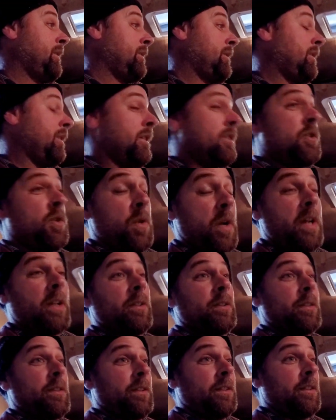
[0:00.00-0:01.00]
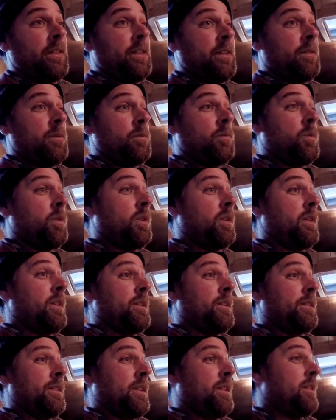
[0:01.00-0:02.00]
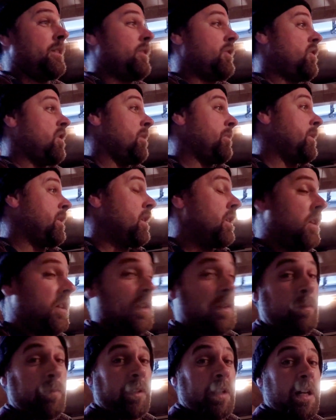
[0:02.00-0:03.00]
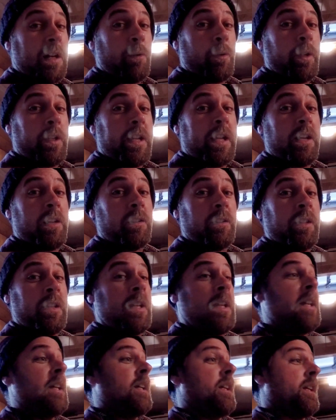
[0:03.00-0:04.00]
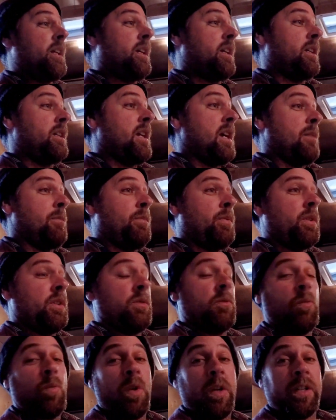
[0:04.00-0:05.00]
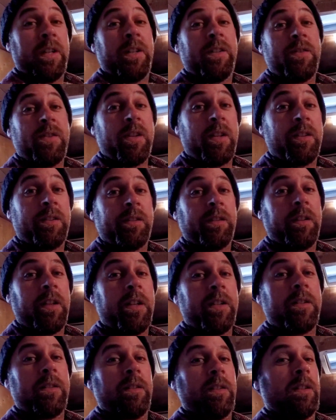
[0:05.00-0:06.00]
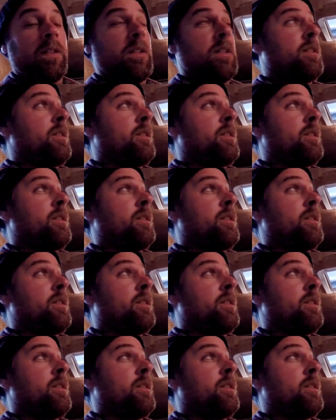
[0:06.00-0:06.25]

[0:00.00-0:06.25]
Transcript: to the trailer, was strip all the plywood out, and I put 1-inch insulation in it.